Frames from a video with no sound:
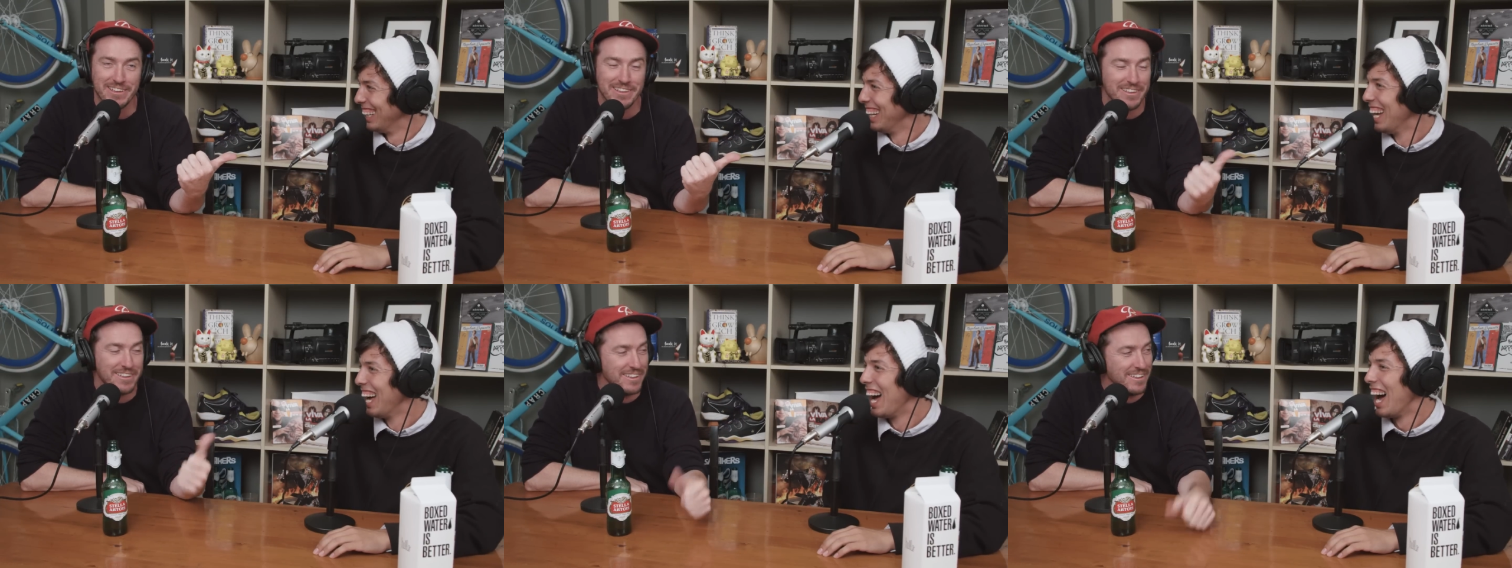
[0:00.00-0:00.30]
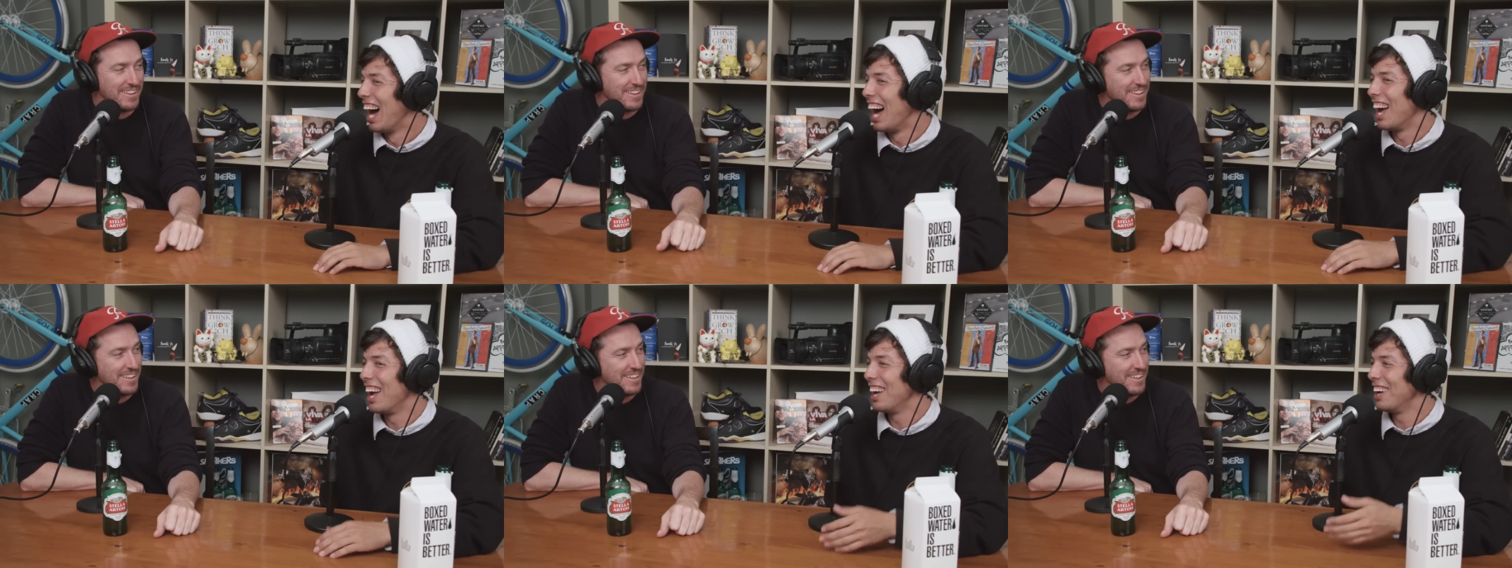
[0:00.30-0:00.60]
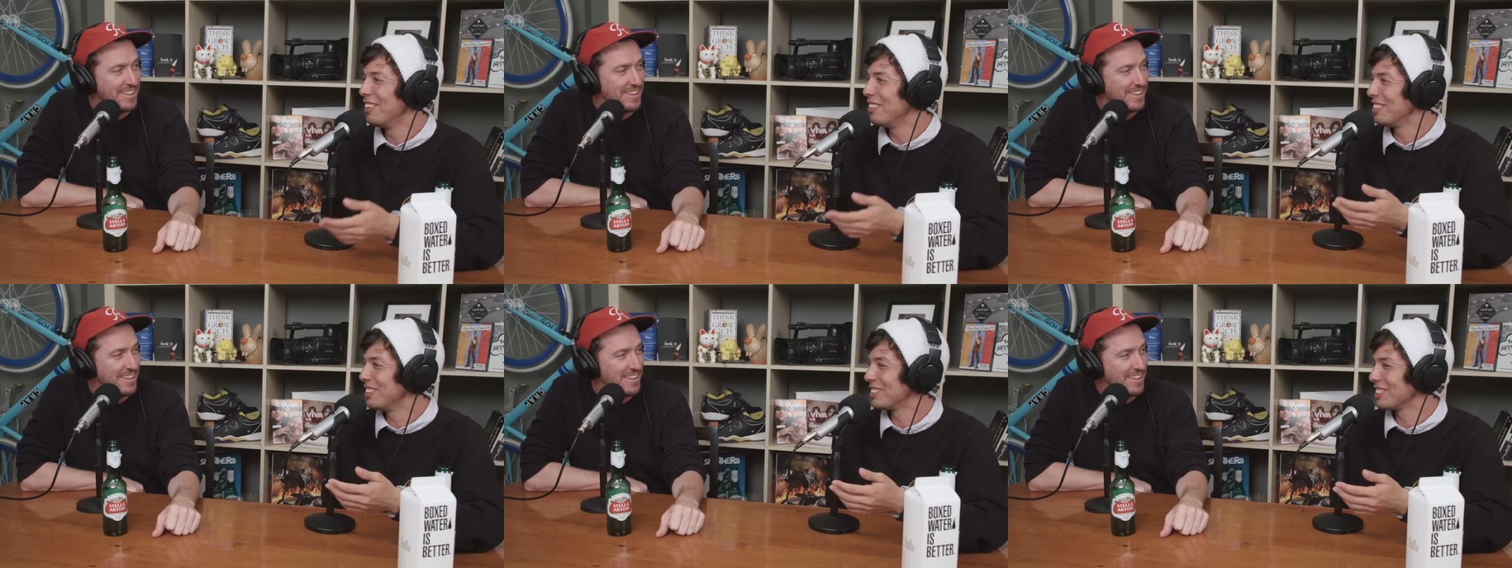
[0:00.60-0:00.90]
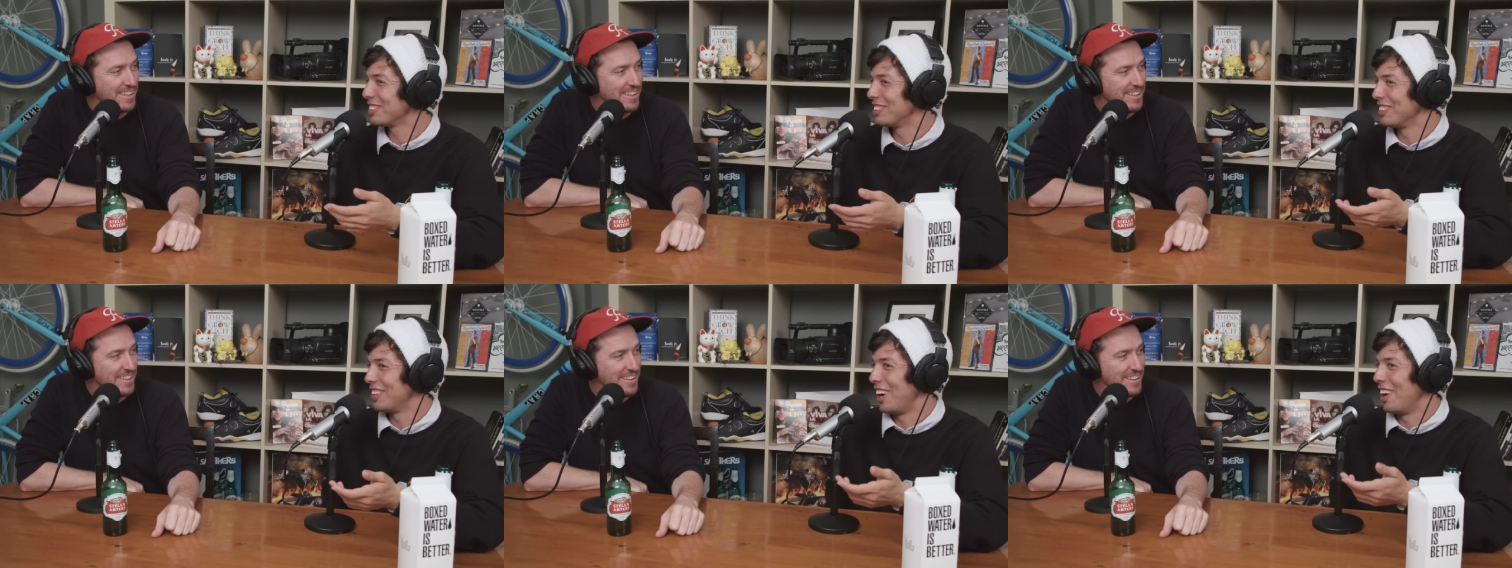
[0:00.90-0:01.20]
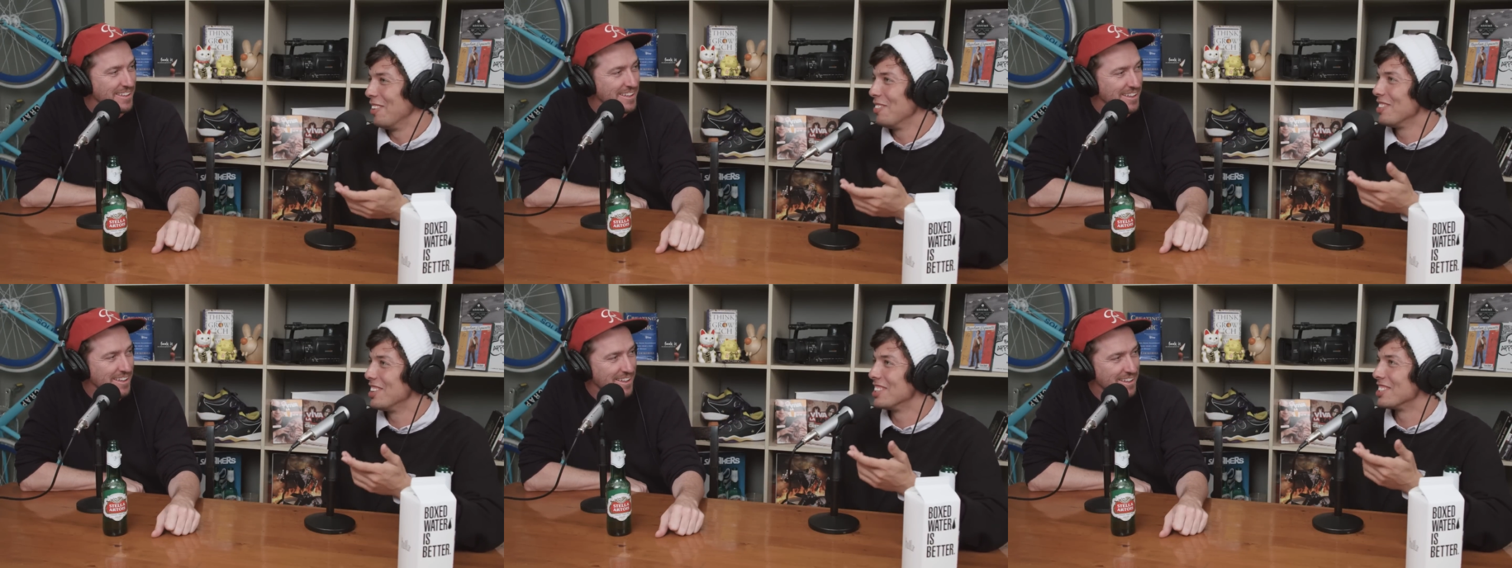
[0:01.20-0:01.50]
Speaker 1: it was a.
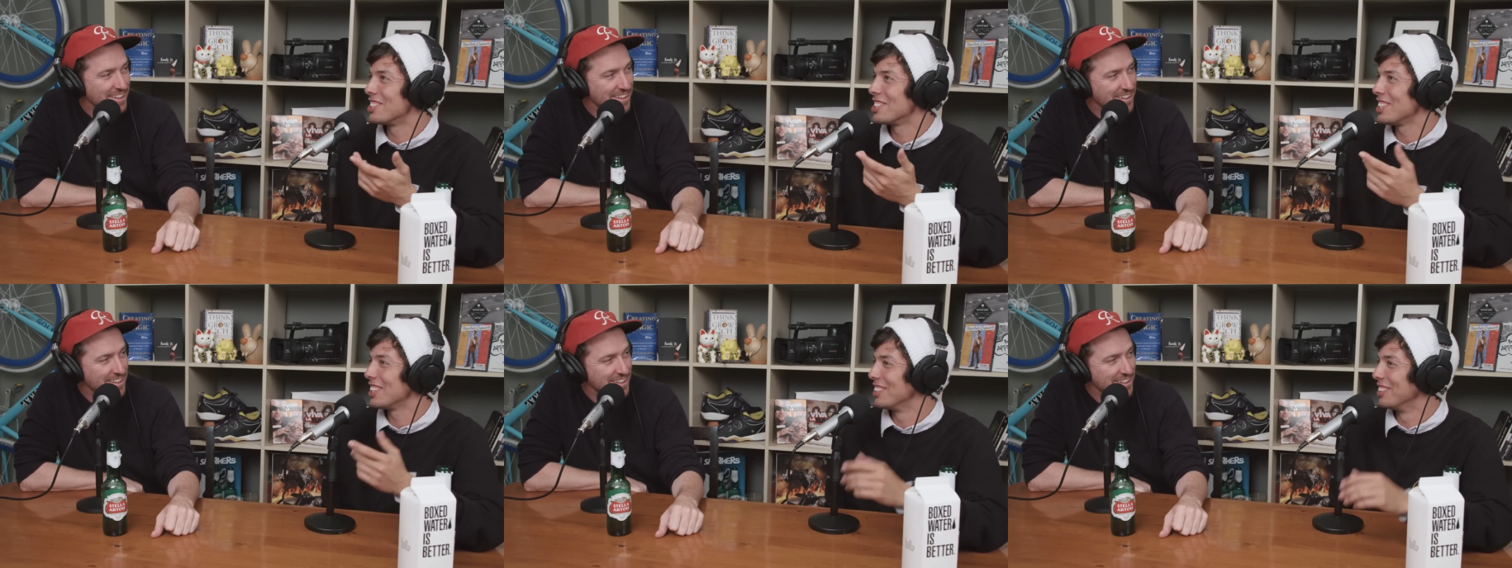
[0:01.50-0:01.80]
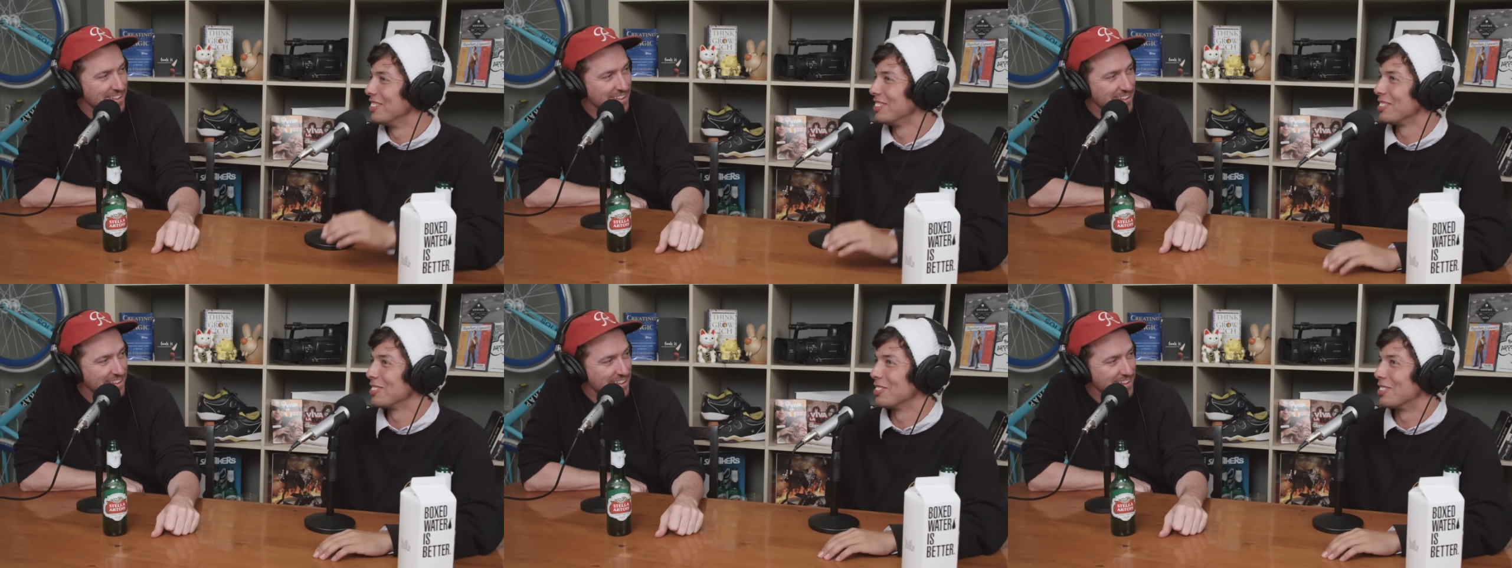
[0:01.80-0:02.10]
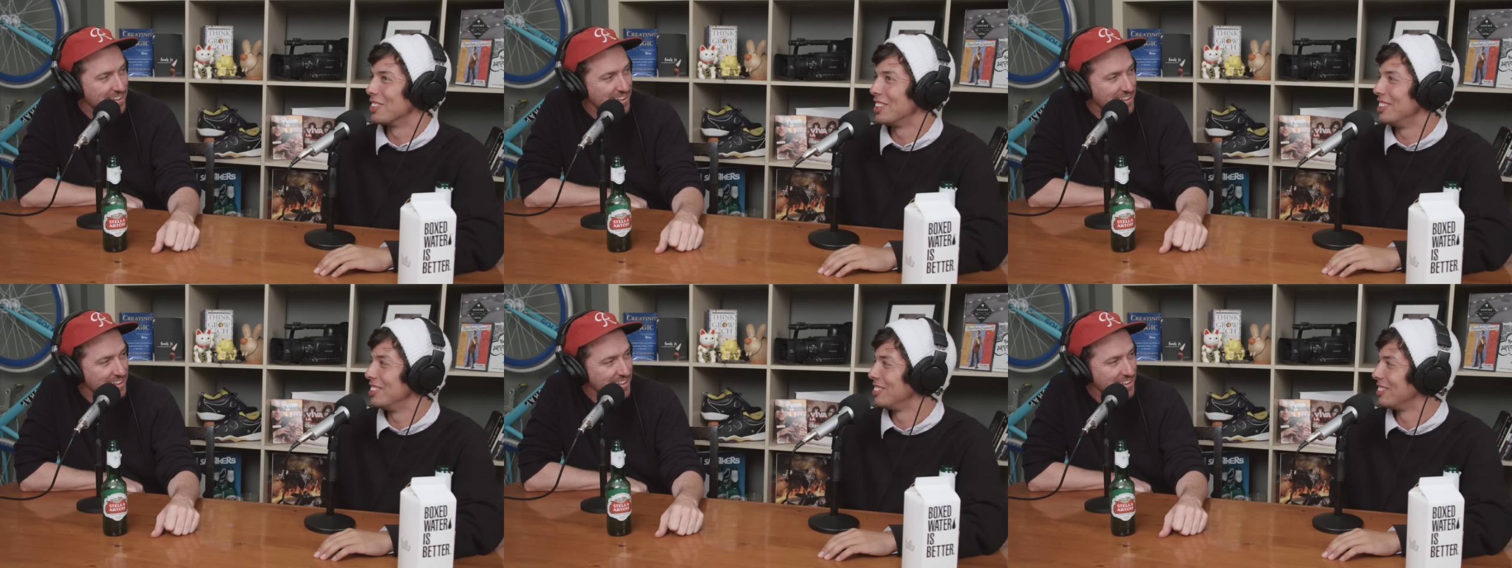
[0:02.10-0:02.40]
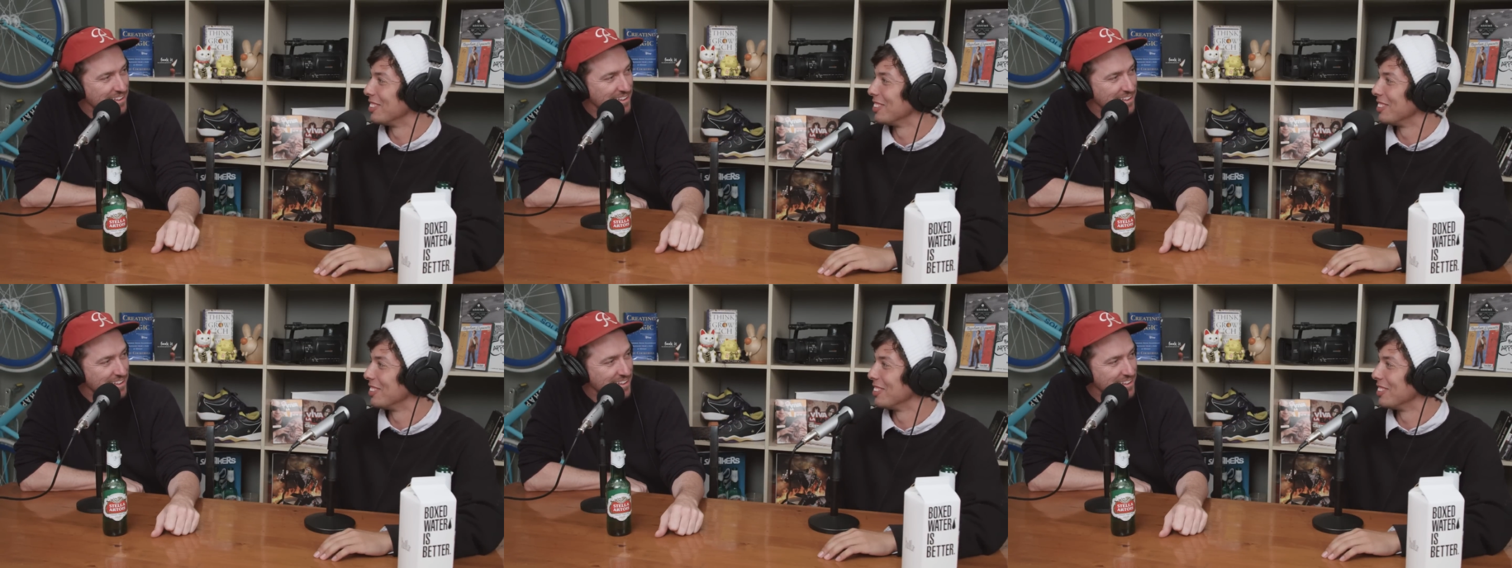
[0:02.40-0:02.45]
I mean, shit. It was a great